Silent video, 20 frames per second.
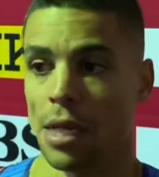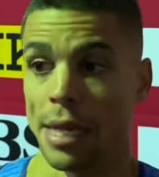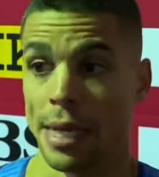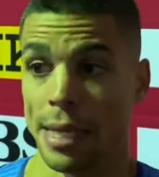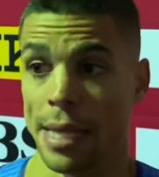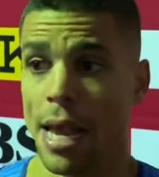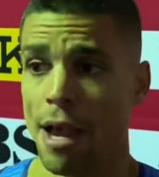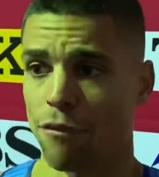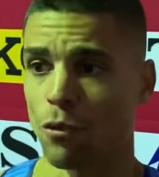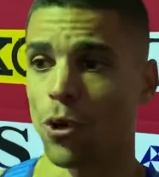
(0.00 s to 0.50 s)

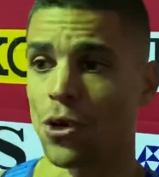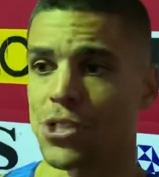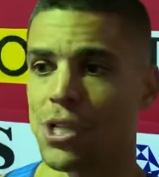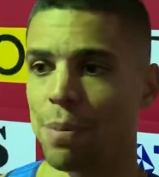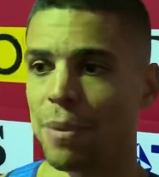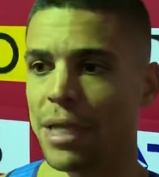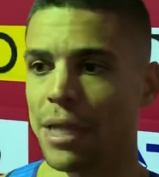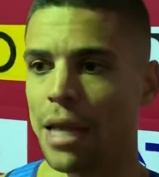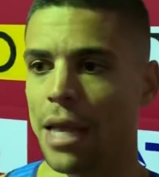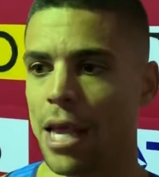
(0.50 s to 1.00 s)
Yeah, of course. I
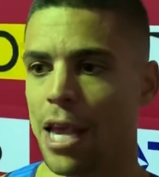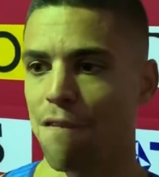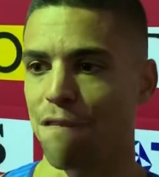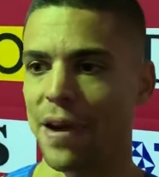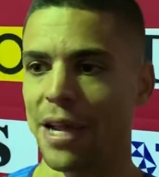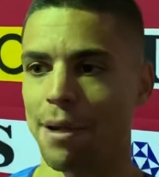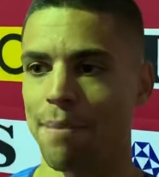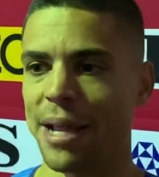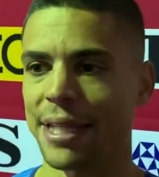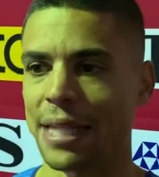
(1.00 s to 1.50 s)
mean, if
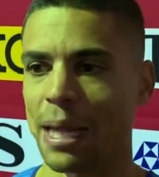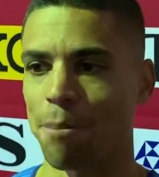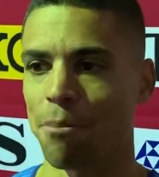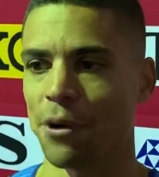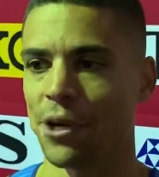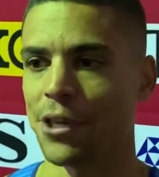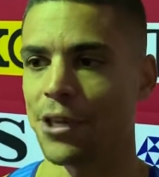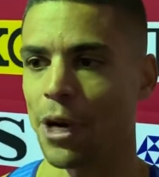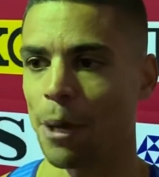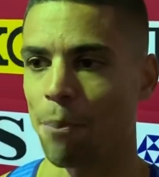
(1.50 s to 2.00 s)
I didn't make that
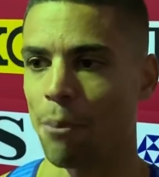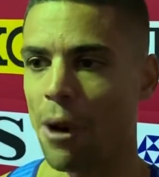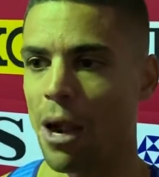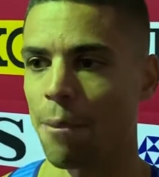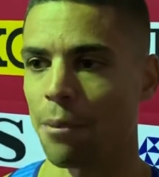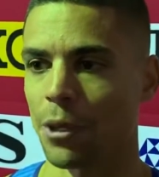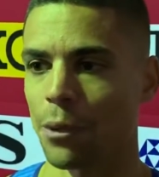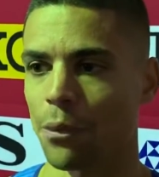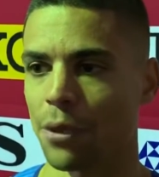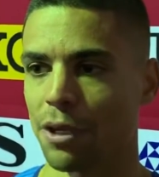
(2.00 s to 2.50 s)
breather, I
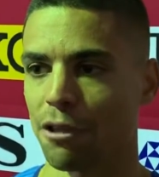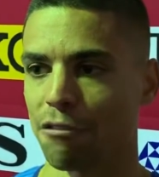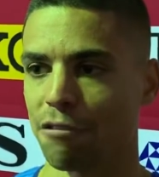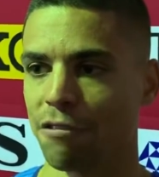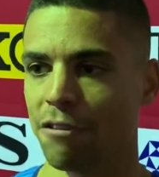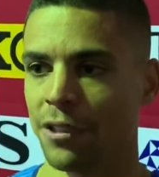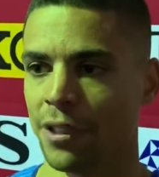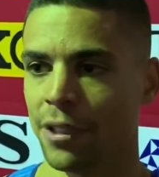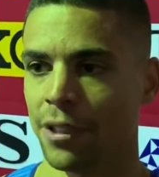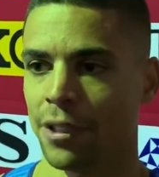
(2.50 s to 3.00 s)
probably would have
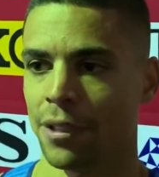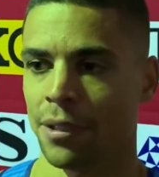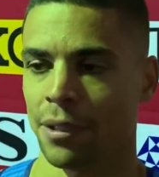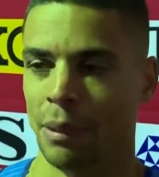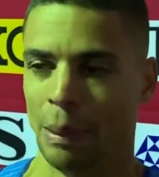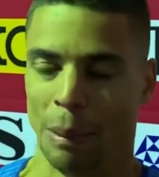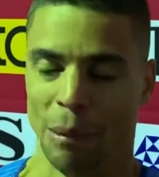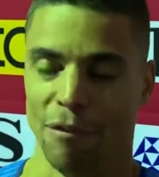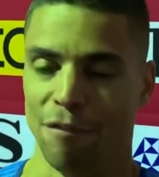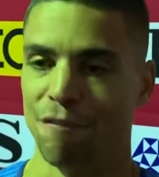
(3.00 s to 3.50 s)

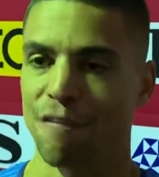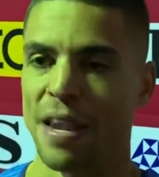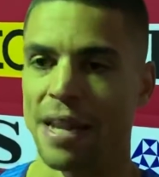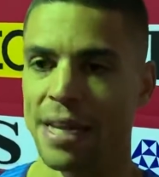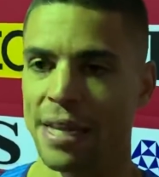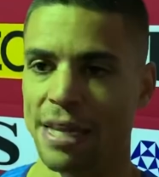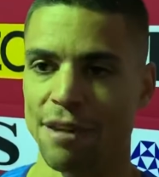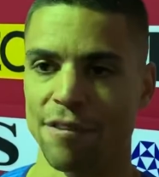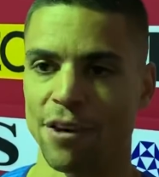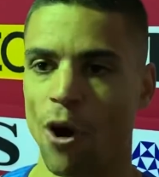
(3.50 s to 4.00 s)

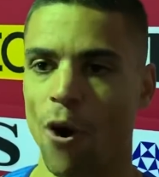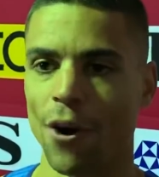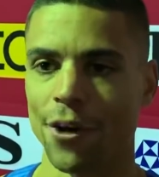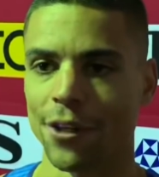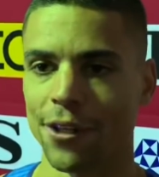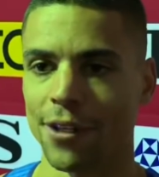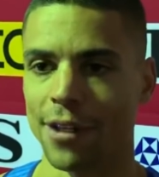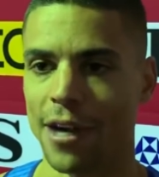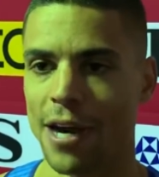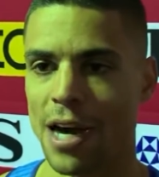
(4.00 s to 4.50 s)
faded even
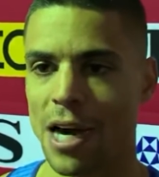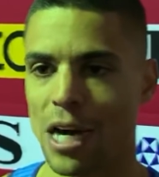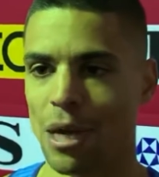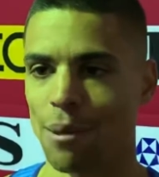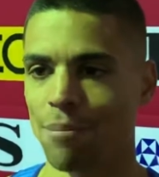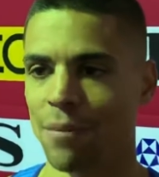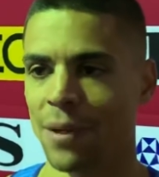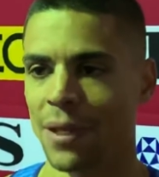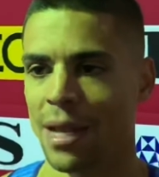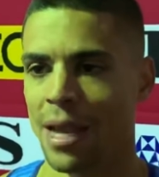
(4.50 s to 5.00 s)
harder.
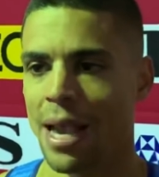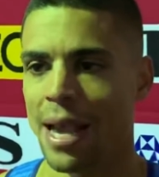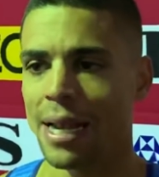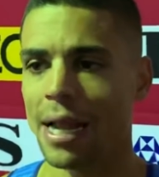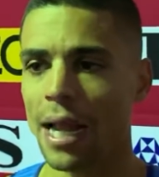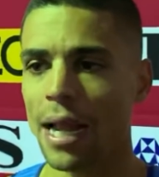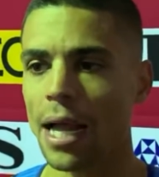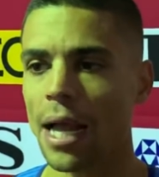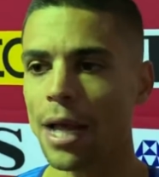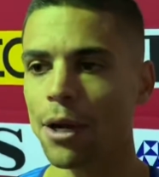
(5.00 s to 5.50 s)

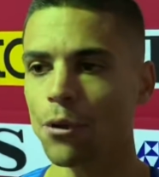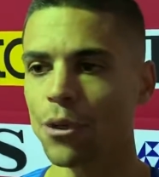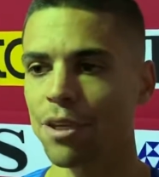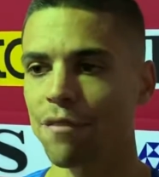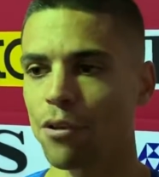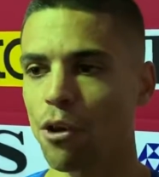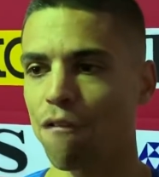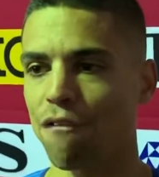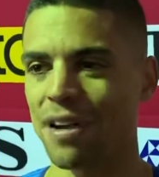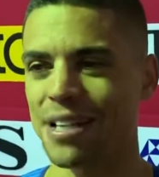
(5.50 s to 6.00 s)
I don't even
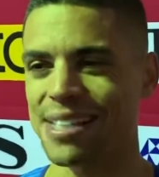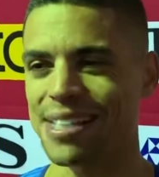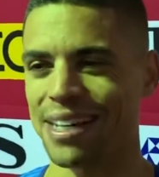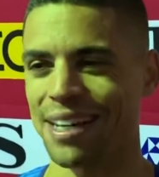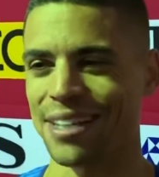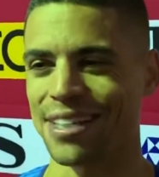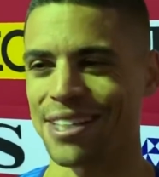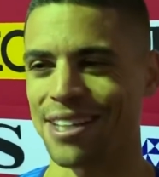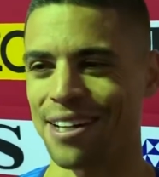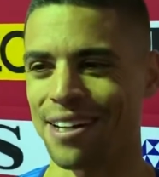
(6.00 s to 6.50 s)
know if I said
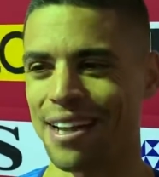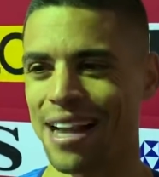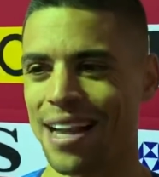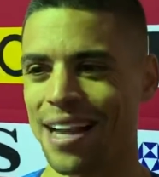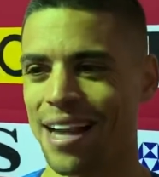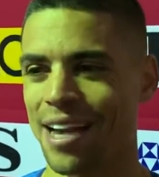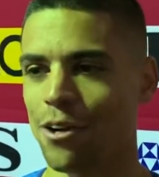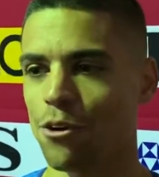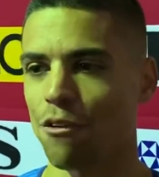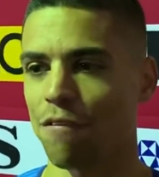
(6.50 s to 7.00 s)
I should.
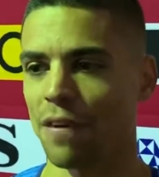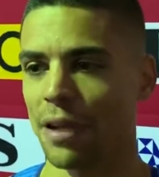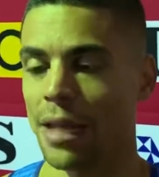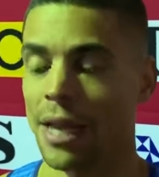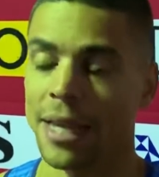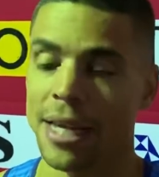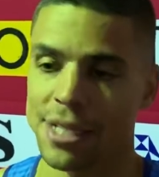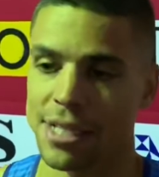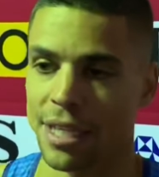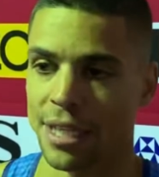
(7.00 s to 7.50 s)

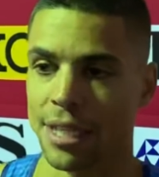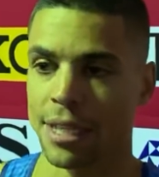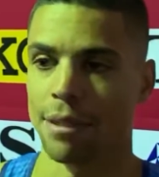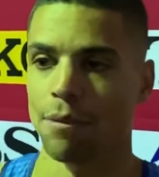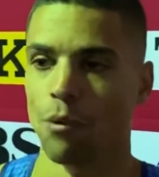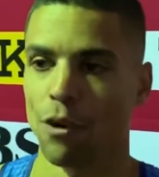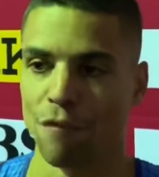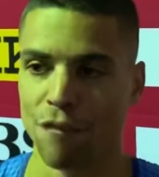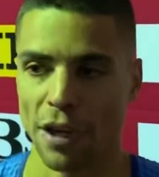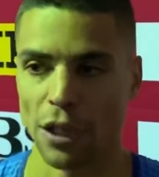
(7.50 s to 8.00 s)

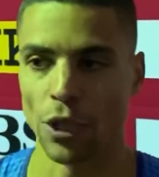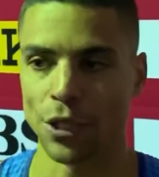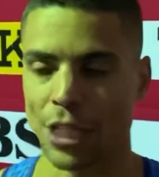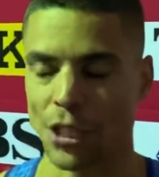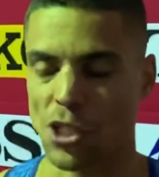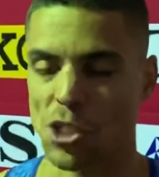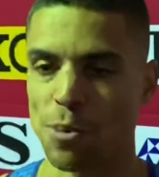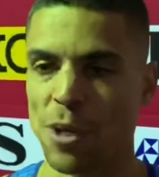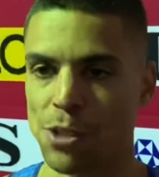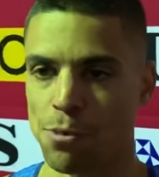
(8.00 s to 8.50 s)
If I looked at
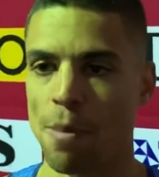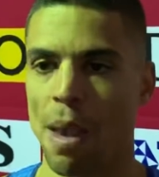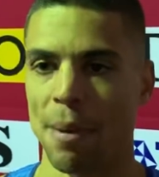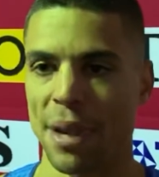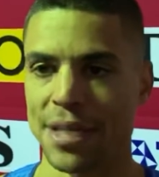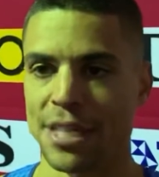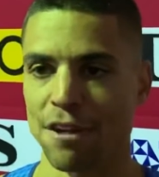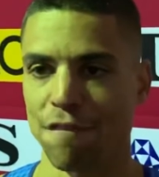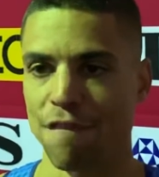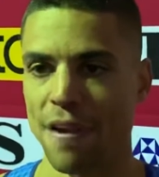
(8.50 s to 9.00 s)
the splits, maybe
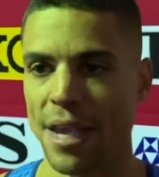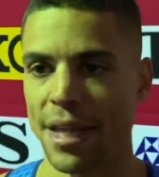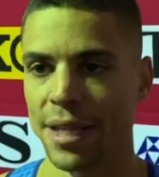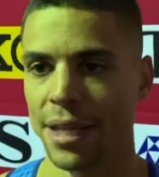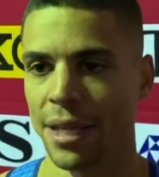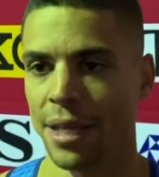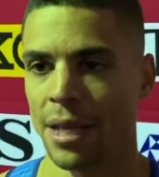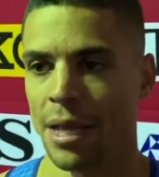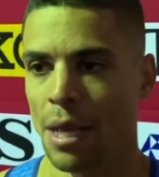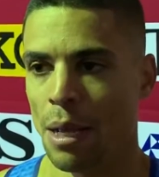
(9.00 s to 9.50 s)
I did fade.
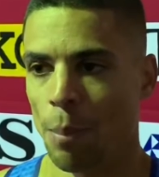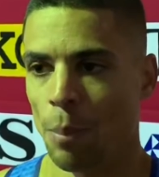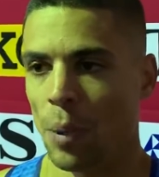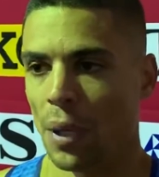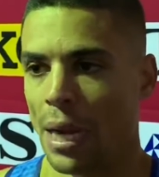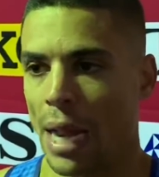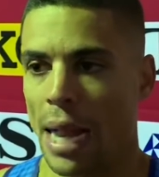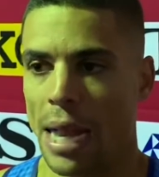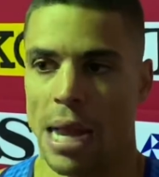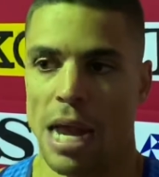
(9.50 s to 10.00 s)

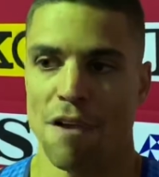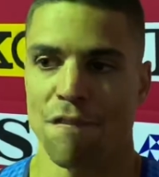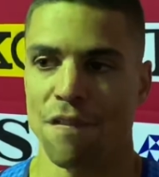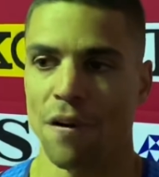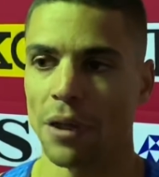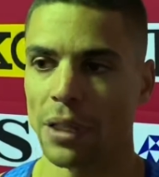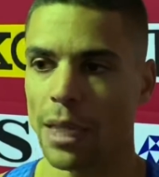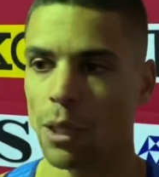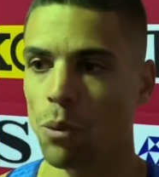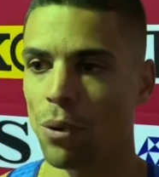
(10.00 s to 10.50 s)
But I
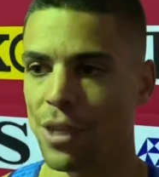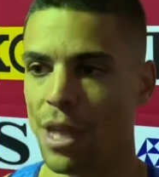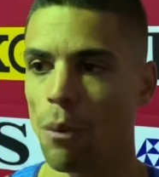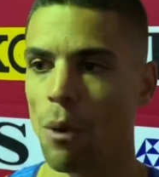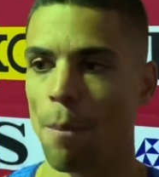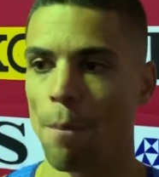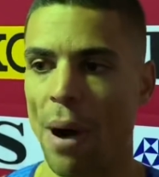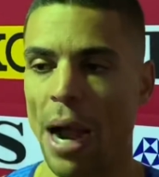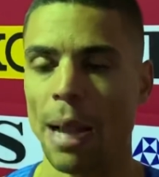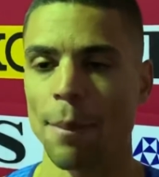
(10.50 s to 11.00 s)
felt like when they
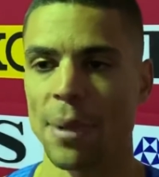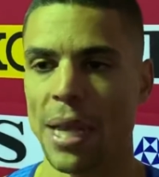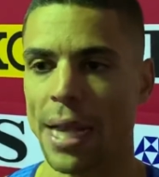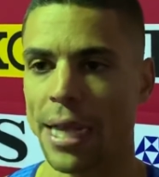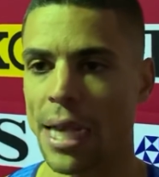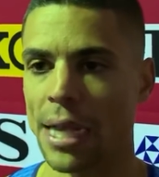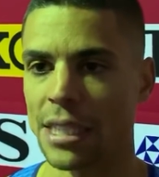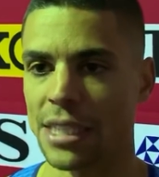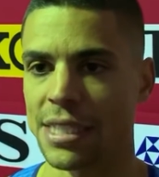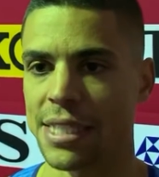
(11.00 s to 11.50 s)
went by me, I
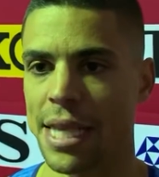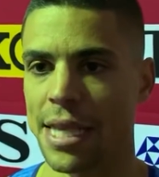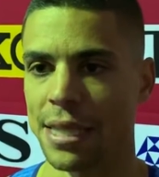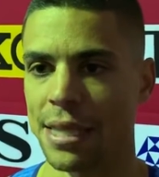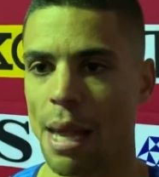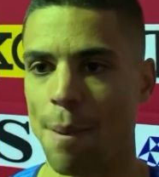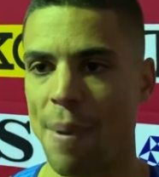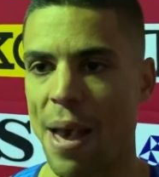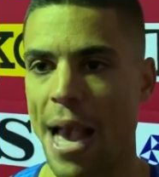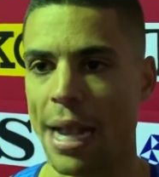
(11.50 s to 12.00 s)
kind of stayed in
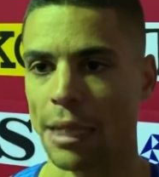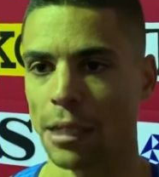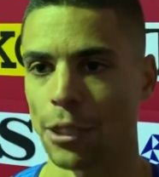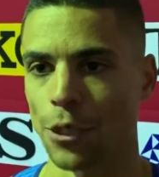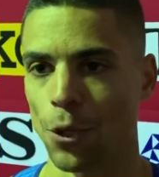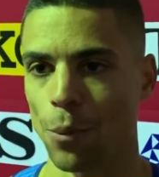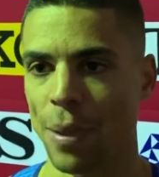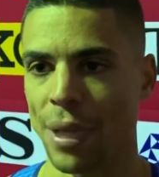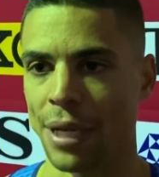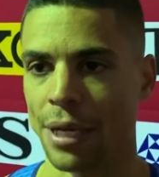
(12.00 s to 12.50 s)
that pack a
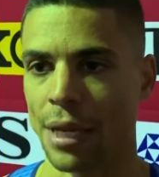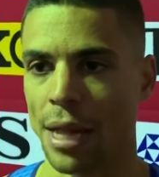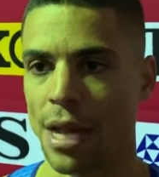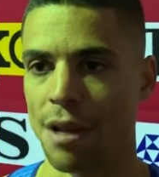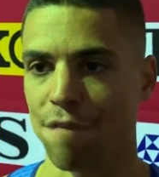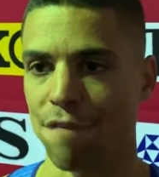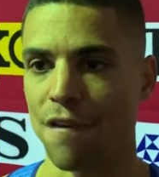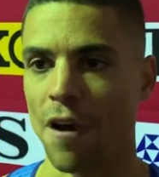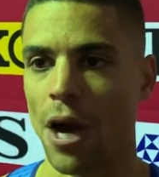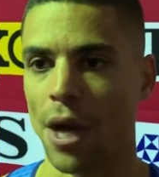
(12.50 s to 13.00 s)
little bit
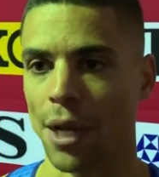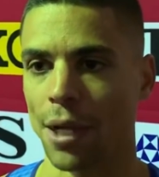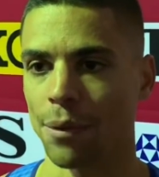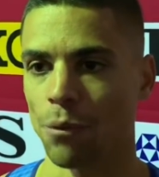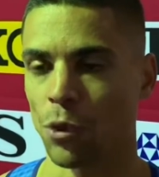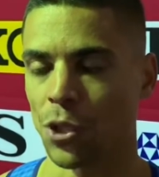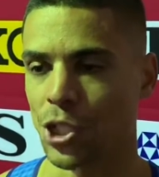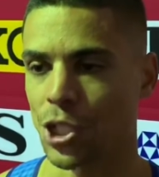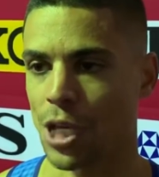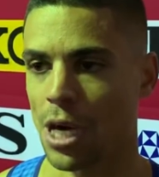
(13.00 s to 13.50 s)
and fought,
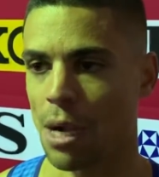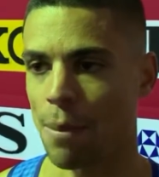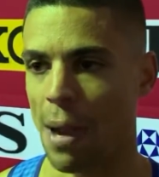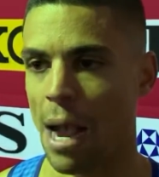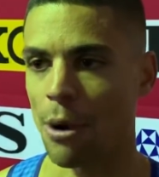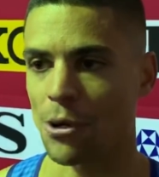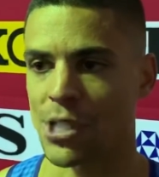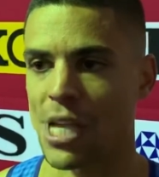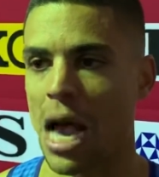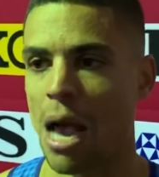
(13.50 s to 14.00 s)
which I
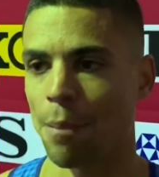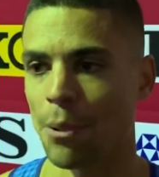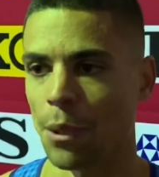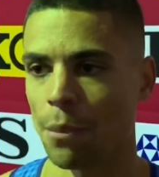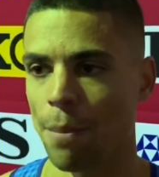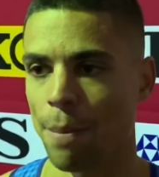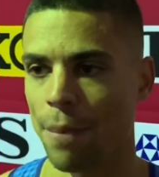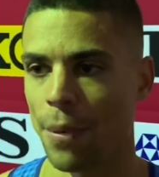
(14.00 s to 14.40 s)
was happy